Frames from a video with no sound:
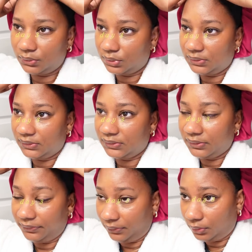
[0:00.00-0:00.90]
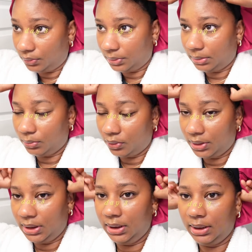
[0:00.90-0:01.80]
this is the following
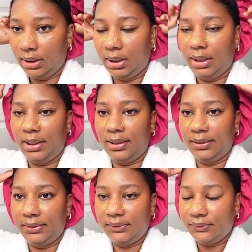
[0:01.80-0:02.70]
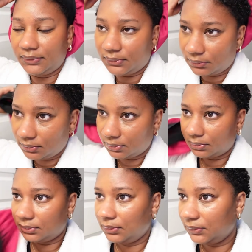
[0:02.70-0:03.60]
morning and
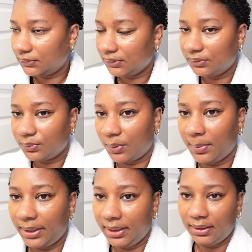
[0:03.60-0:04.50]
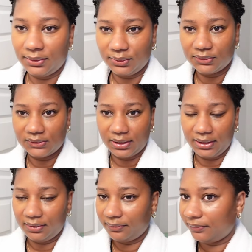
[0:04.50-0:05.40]
this is what my hair looks
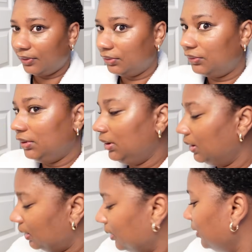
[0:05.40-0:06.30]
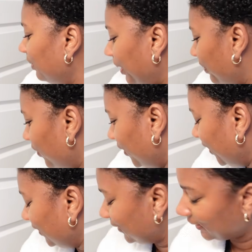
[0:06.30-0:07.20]
like freshly and the
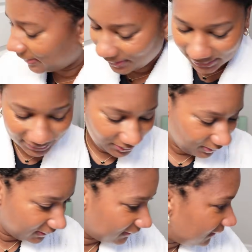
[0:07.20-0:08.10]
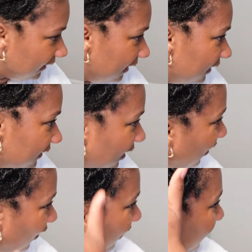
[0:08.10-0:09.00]
bonnet. You can see it's all